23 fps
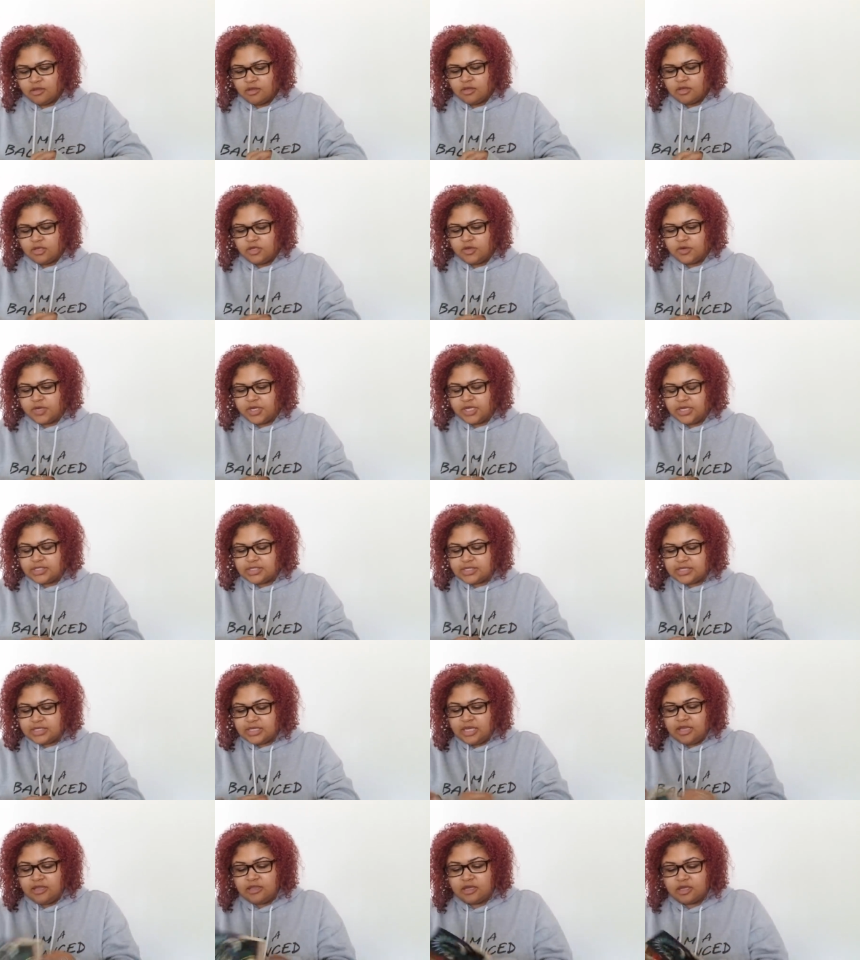You can
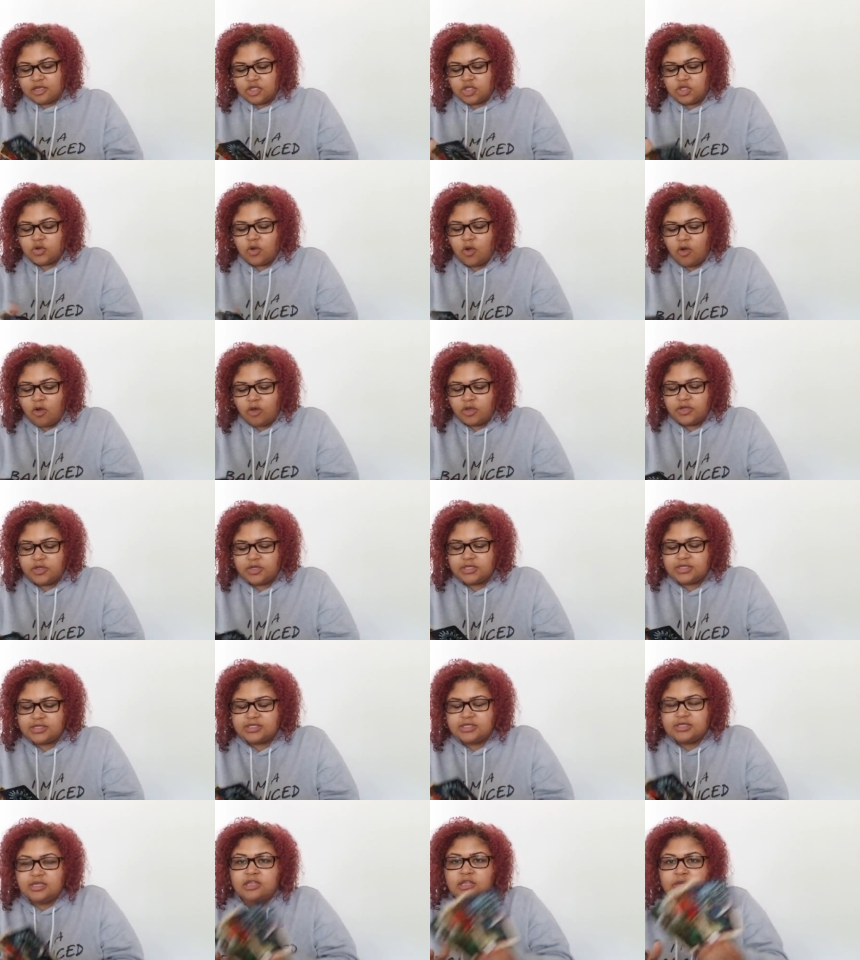see the control. You can
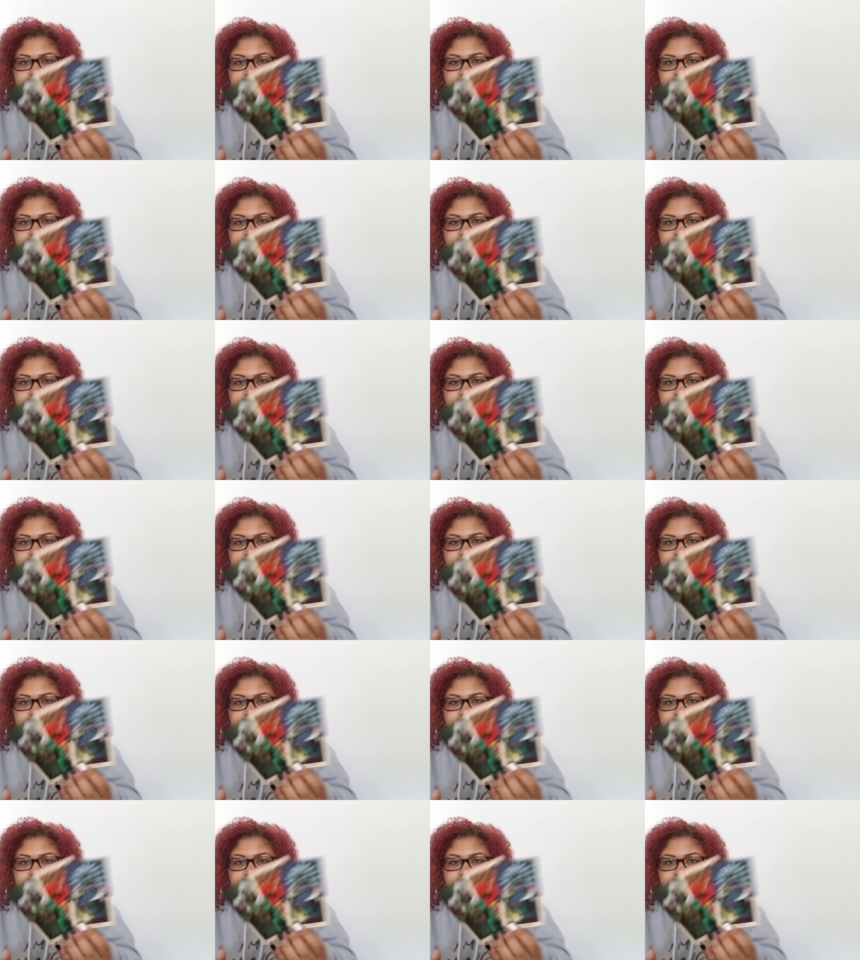see the